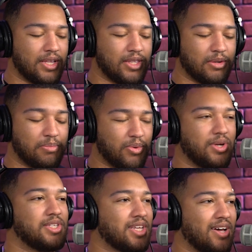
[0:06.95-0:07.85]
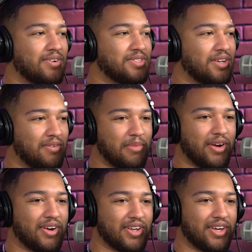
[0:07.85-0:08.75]
The Boy Scouts of
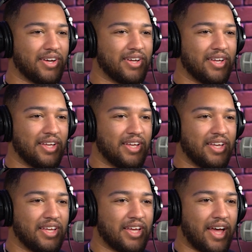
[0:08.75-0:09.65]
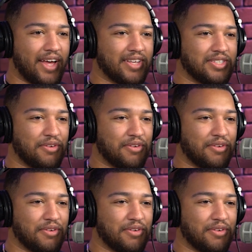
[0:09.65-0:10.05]
America has